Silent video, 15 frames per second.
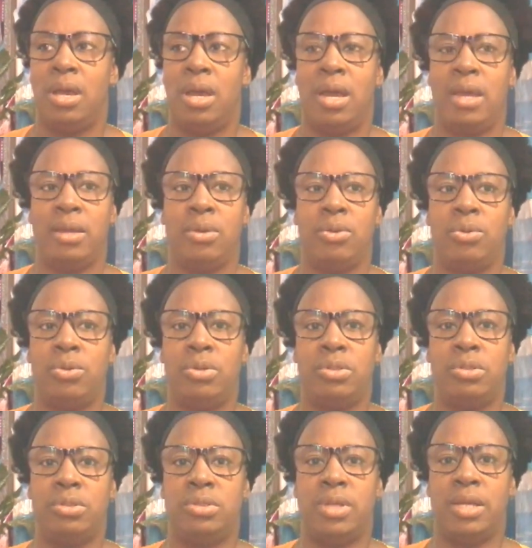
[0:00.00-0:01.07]
I
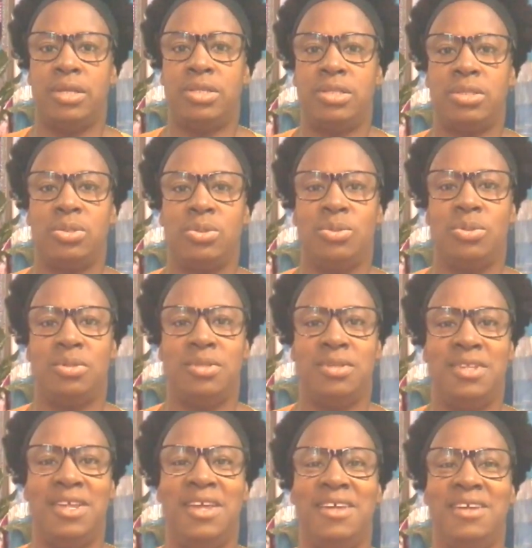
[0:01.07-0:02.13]
just
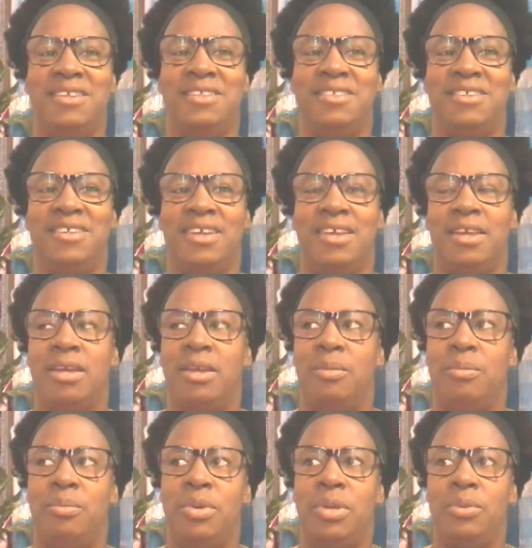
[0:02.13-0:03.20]
couldn't
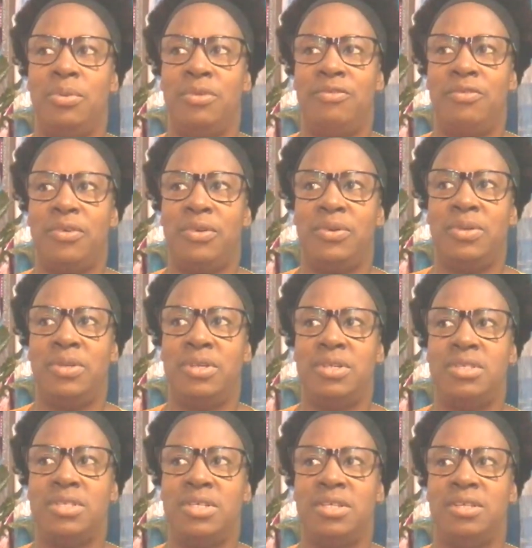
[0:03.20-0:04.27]
be with
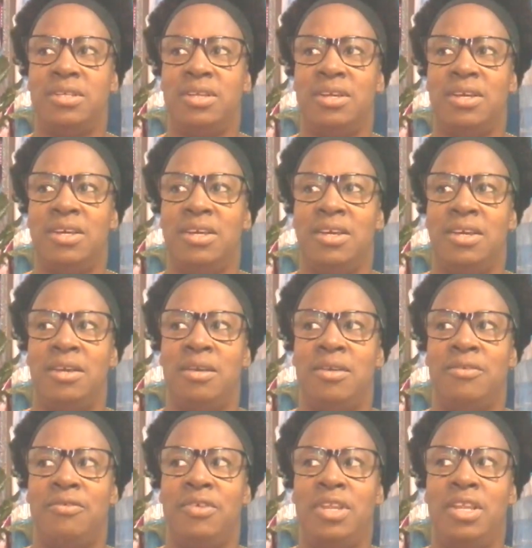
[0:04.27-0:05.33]
others and
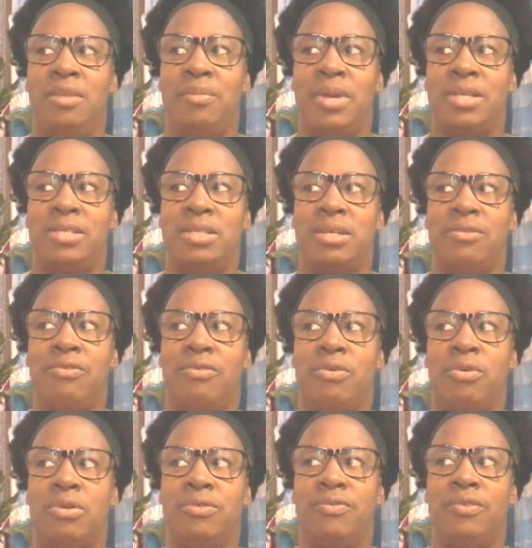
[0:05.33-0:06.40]
feeling myself
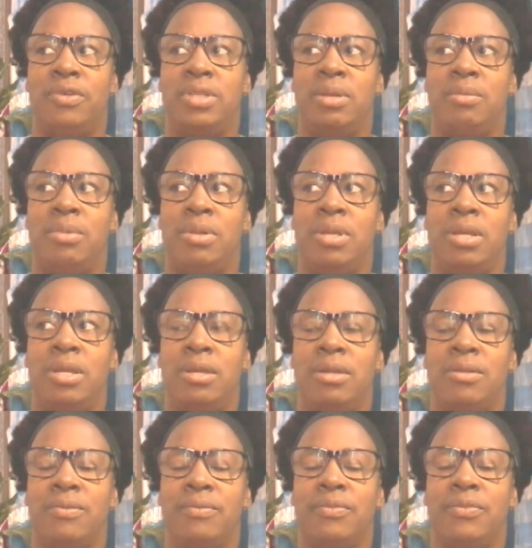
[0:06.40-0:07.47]
comfortable.
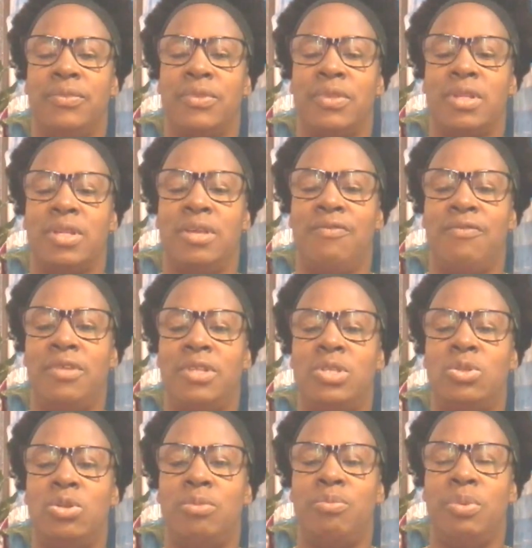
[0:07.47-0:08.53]
If it's
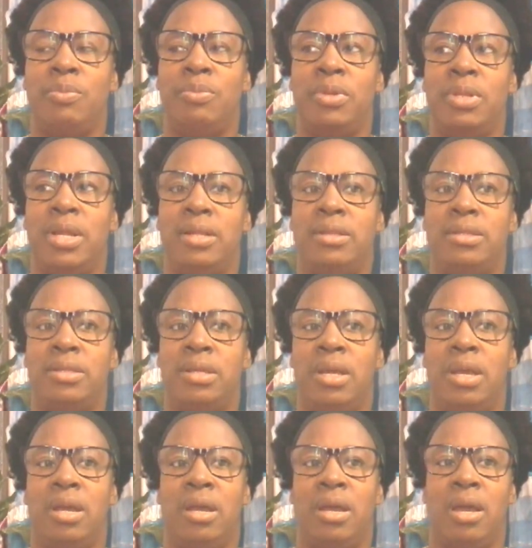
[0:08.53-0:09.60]
not people that
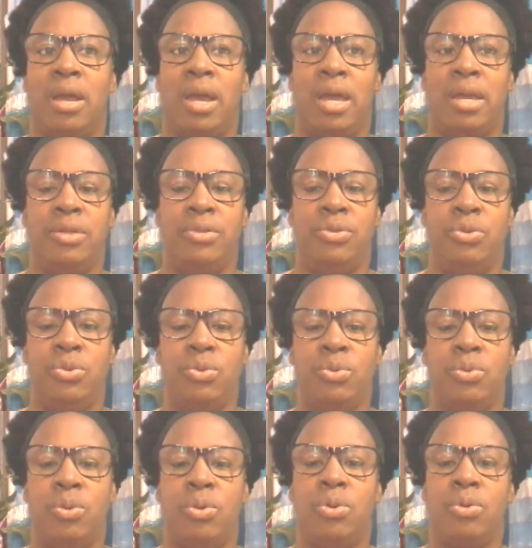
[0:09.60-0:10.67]
I knew
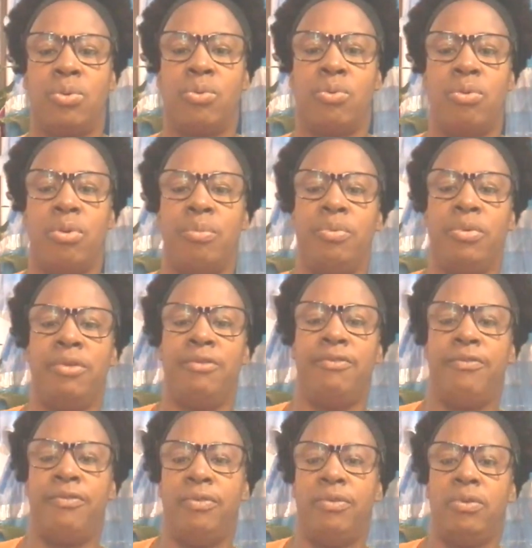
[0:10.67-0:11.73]
or grew up
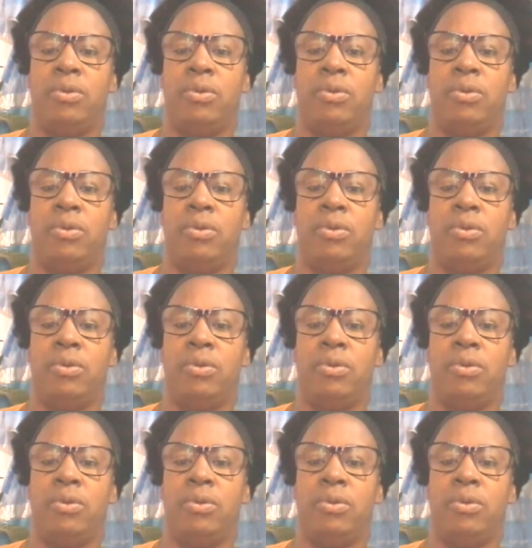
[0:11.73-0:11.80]
with,